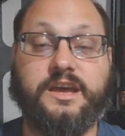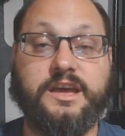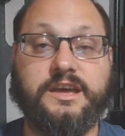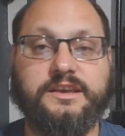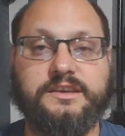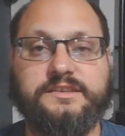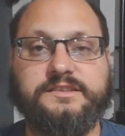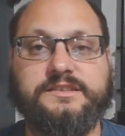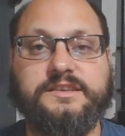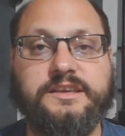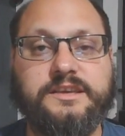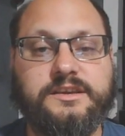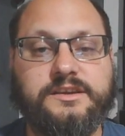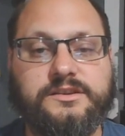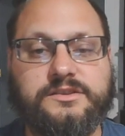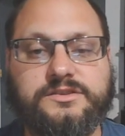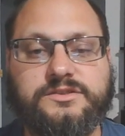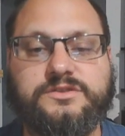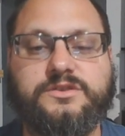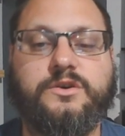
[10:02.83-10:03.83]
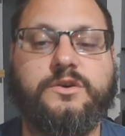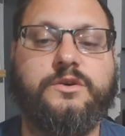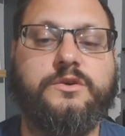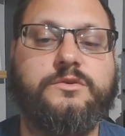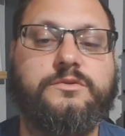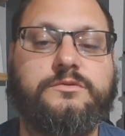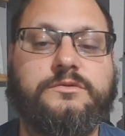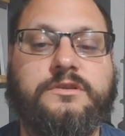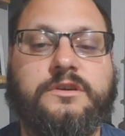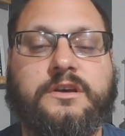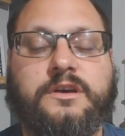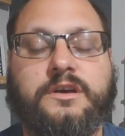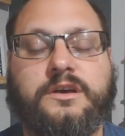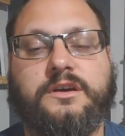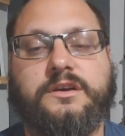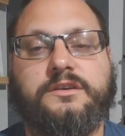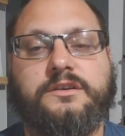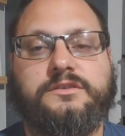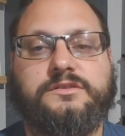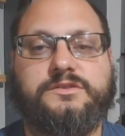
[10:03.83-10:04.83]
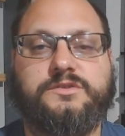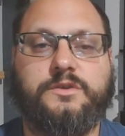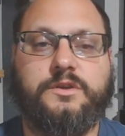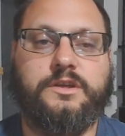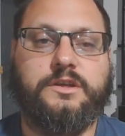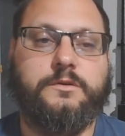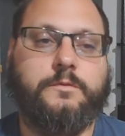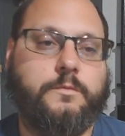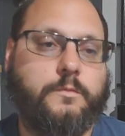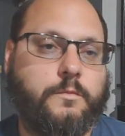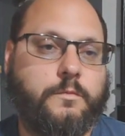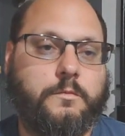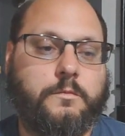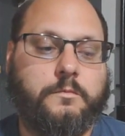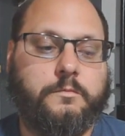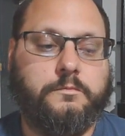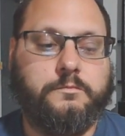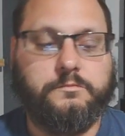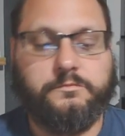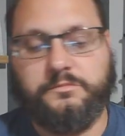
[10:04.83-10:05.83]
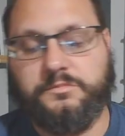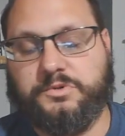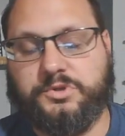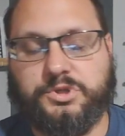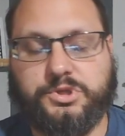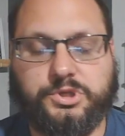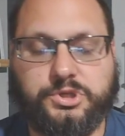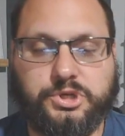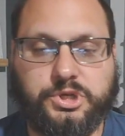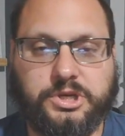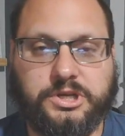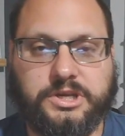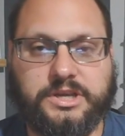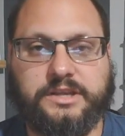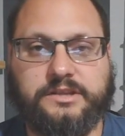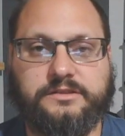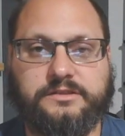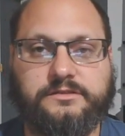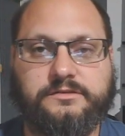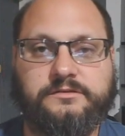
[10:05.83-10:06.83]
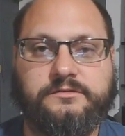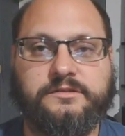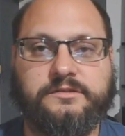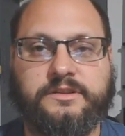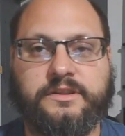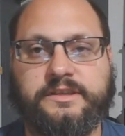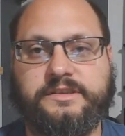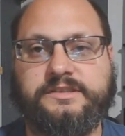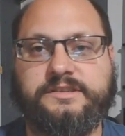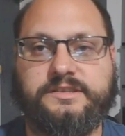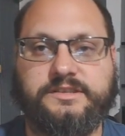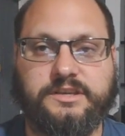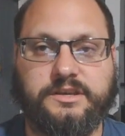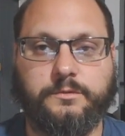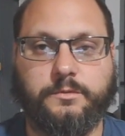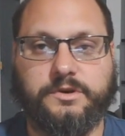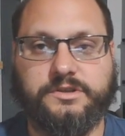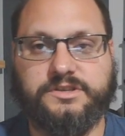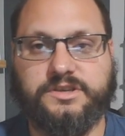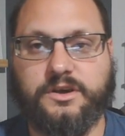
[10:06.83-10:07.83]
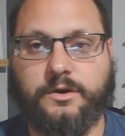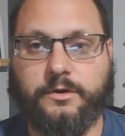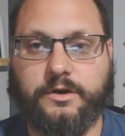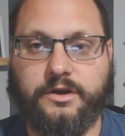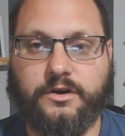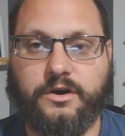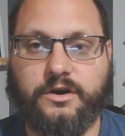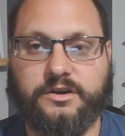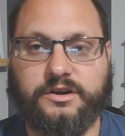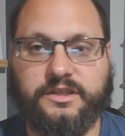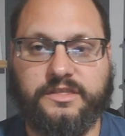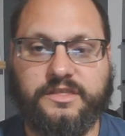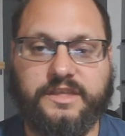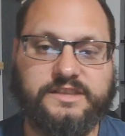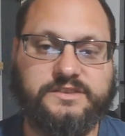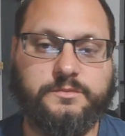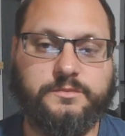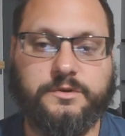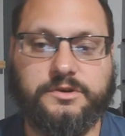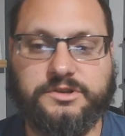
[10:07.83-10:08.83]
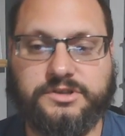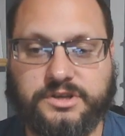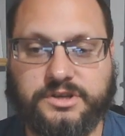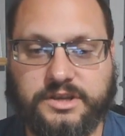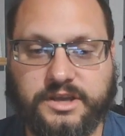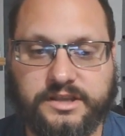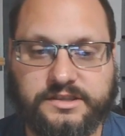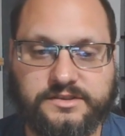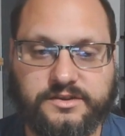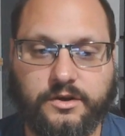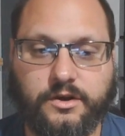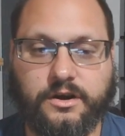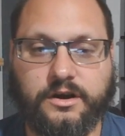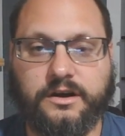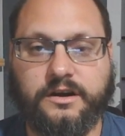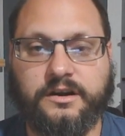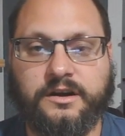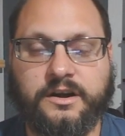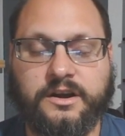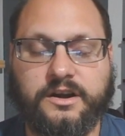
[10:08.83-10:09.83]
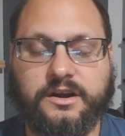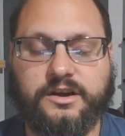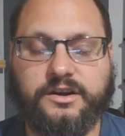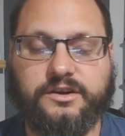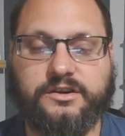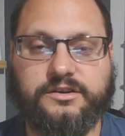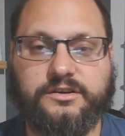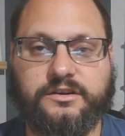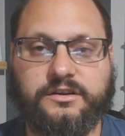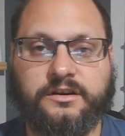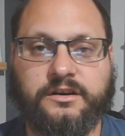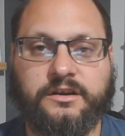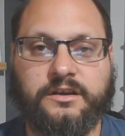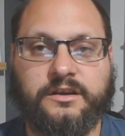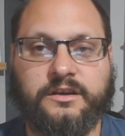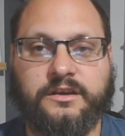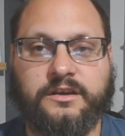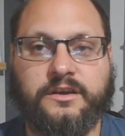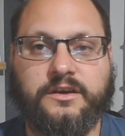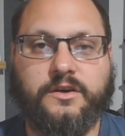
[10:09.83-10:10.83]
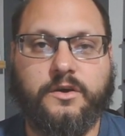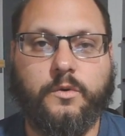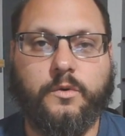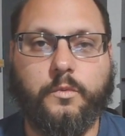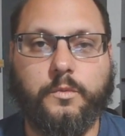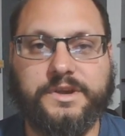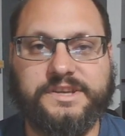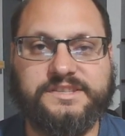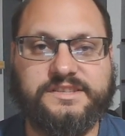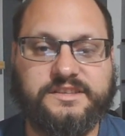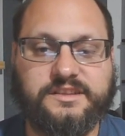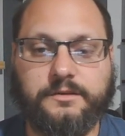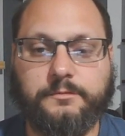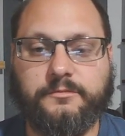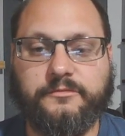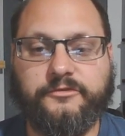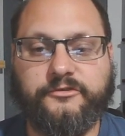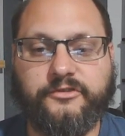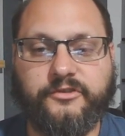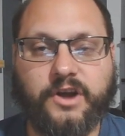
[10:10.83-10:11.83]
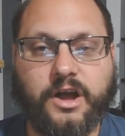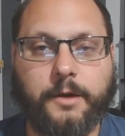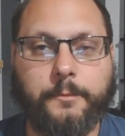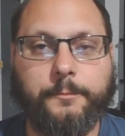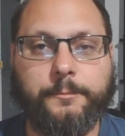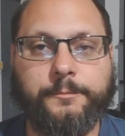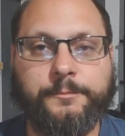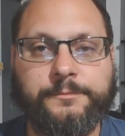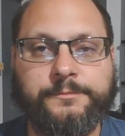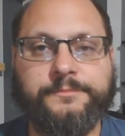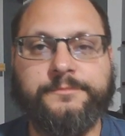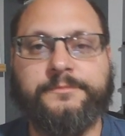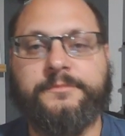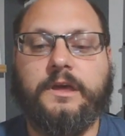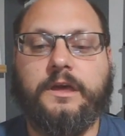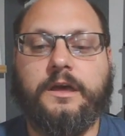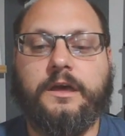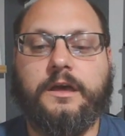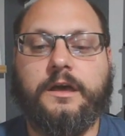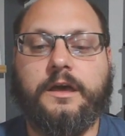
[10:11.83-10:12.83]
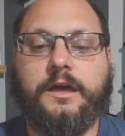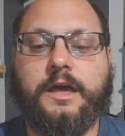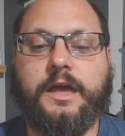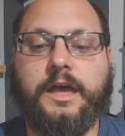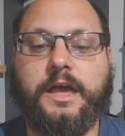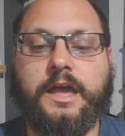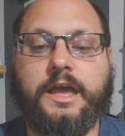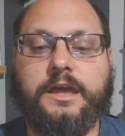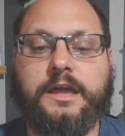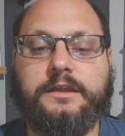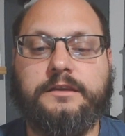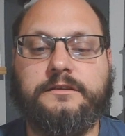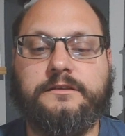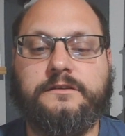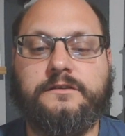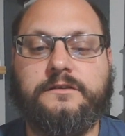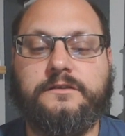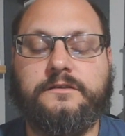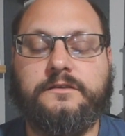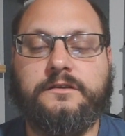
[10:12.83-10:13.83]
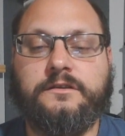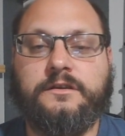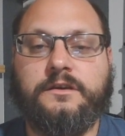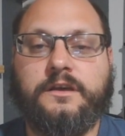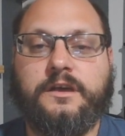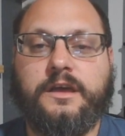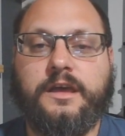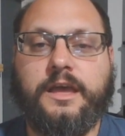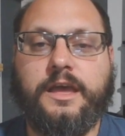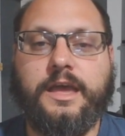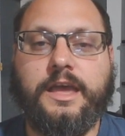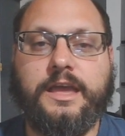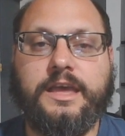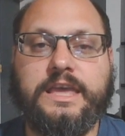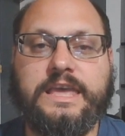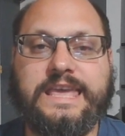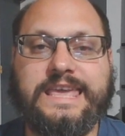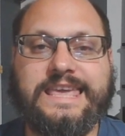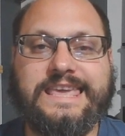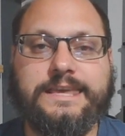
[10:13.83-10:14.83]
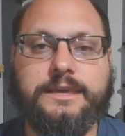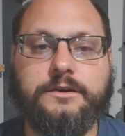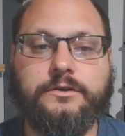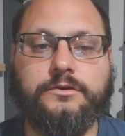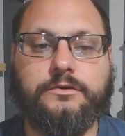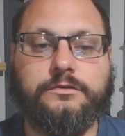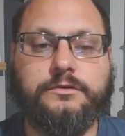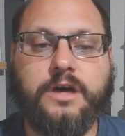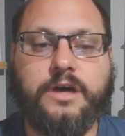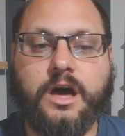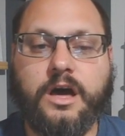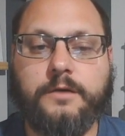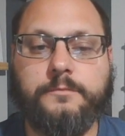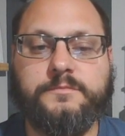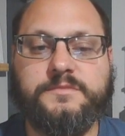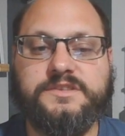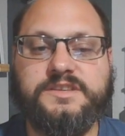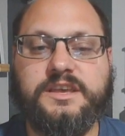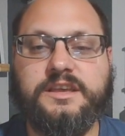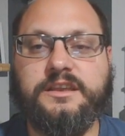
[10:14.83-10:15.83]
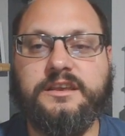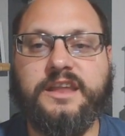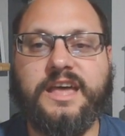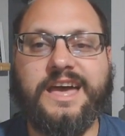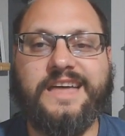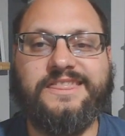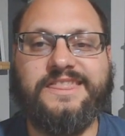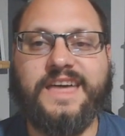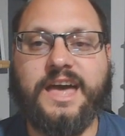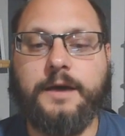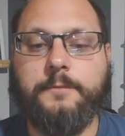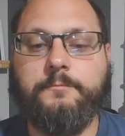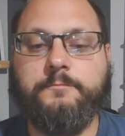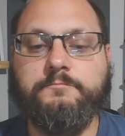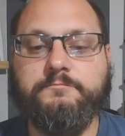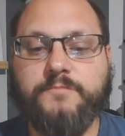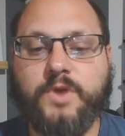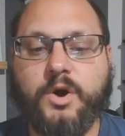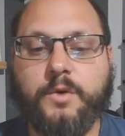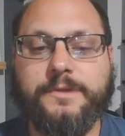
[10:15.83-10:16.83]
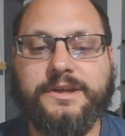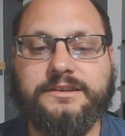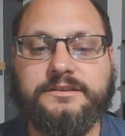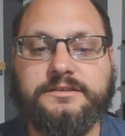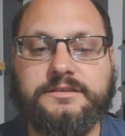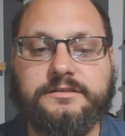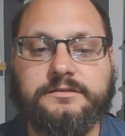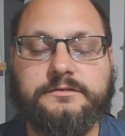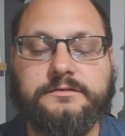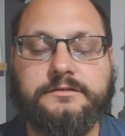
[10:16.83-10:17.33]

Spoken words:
a seeing stone so that she can see what's going on, and that's where she gets her wisdom from. And a eagle comes in at that moment,